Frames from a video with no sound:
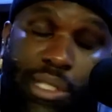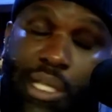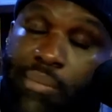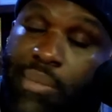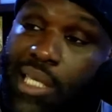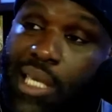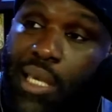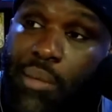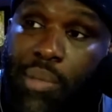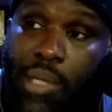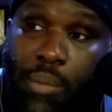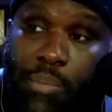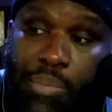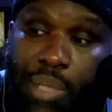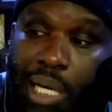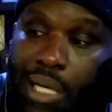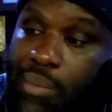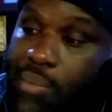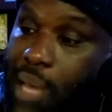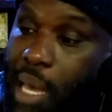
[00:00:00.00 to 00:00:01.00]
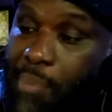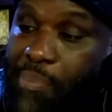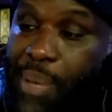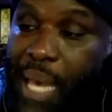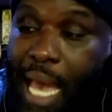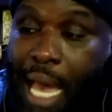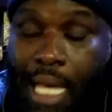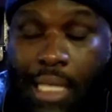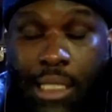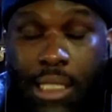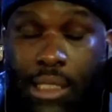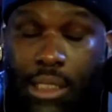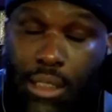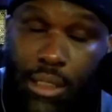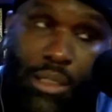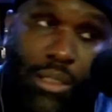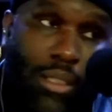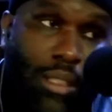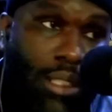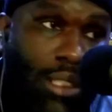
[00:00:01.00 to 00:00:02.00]
Let me keep it a buck. My palate
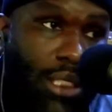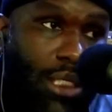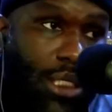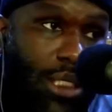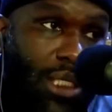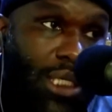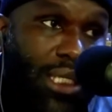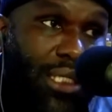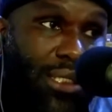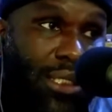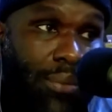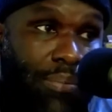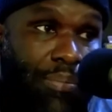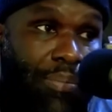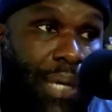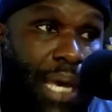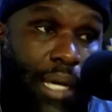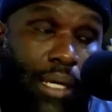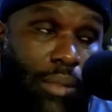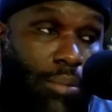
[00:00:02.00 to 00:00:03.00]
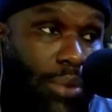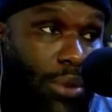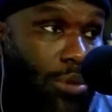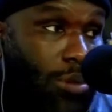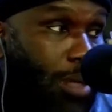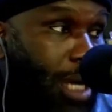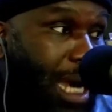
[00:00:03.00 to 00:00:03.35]
is impeccable.